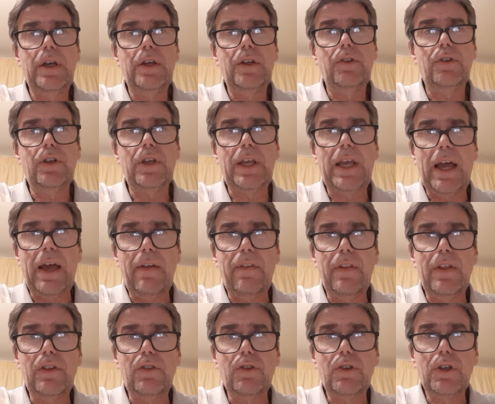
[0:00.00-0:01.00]
to get
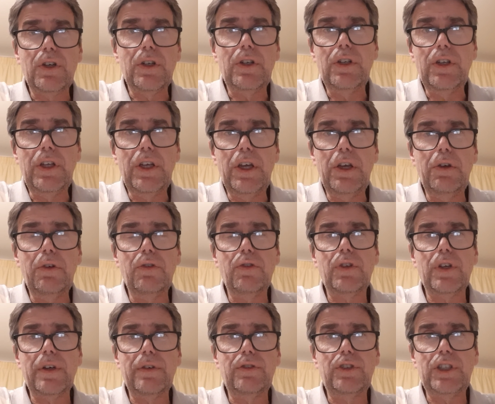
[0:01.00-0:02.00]
this good
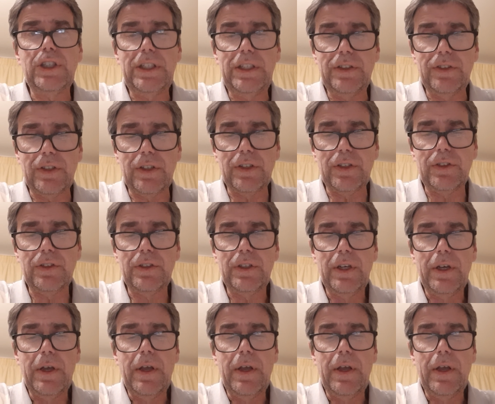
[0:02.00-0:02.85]
news of Jesus